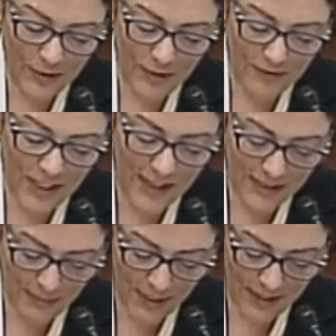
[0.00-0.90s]
we've
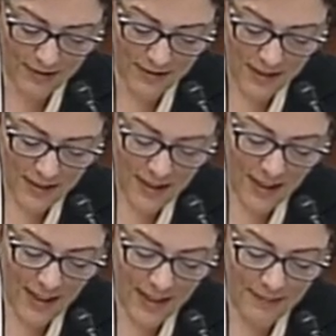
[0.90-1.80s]
talked about
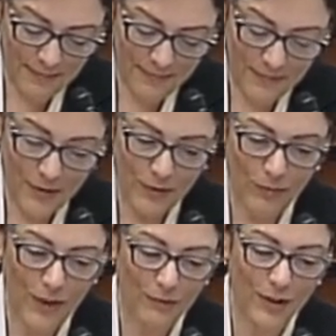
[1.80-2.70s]

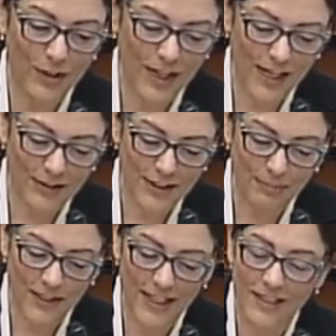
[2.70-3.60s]
what role Congress
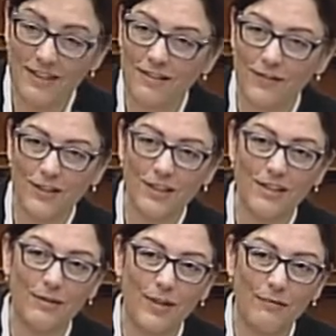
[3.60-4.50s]
plays
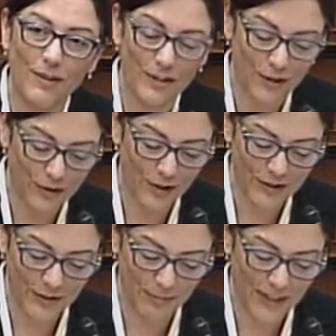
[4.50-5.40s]
versus what role the
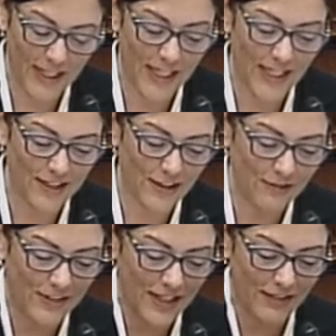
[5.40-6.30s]
courts would play. And
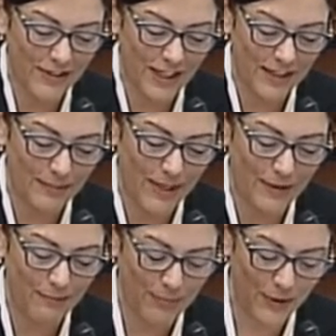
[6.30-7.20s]
you've kind of talked
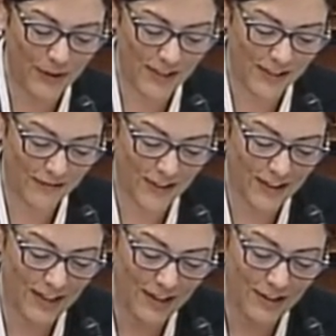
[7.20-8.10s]
about both in different
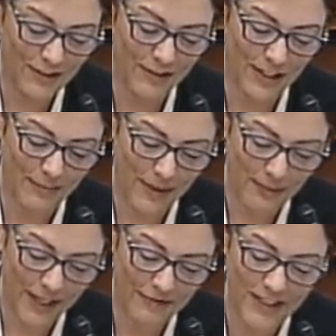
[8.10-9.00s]
scenarios. You talk about
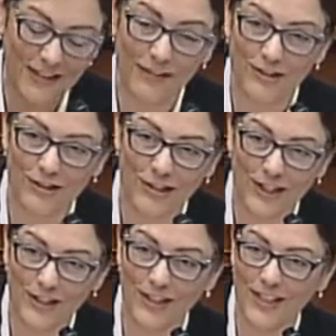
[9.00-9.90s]
privacy versus
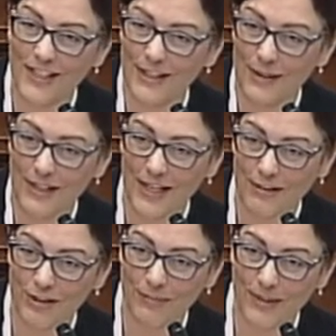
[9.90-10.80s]
security and that
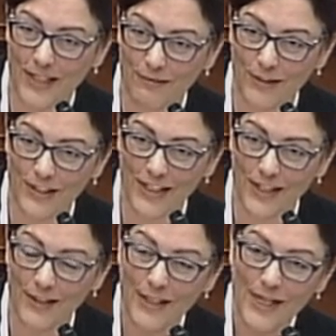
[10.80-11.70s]
Congress should play a role
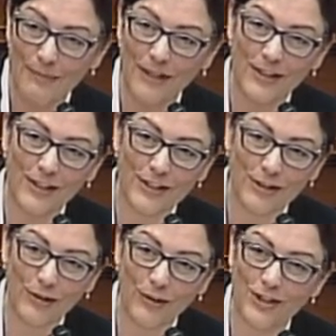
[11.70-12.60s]
there, but the
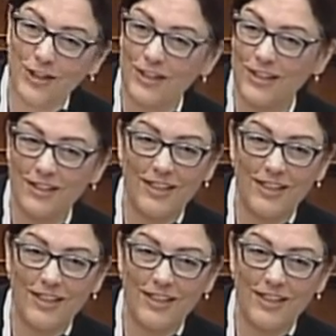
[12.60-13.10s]
courts should